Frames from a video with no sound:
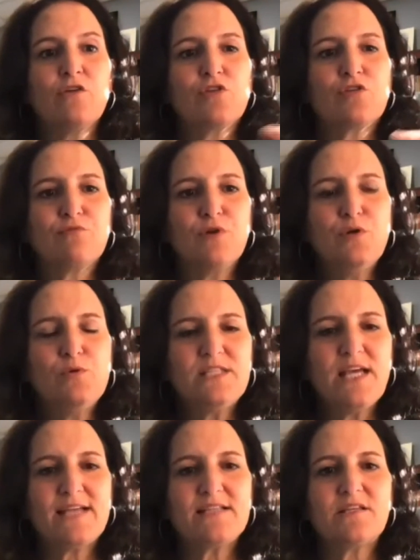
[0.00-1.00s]
through a
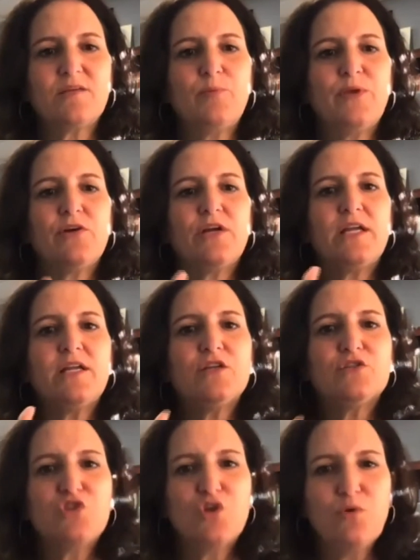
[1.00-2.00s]
testing period,
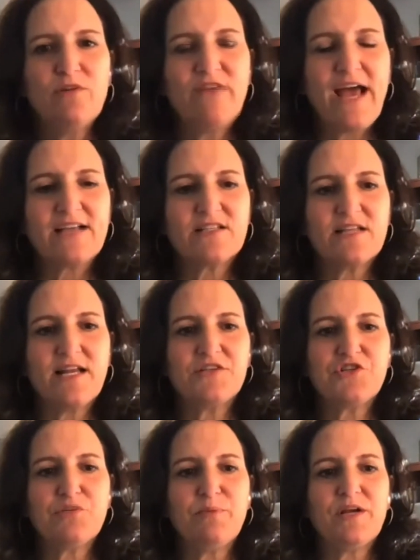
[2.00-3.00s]
to a
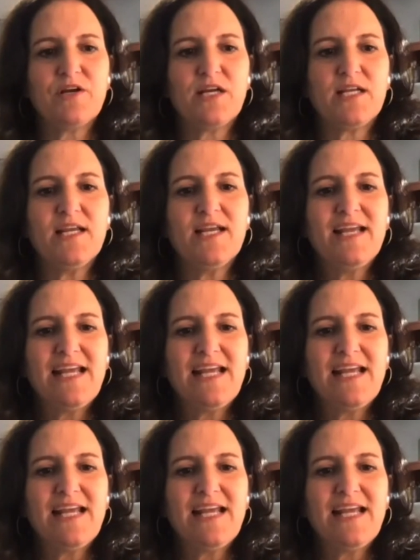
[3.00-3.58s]
vaccination period,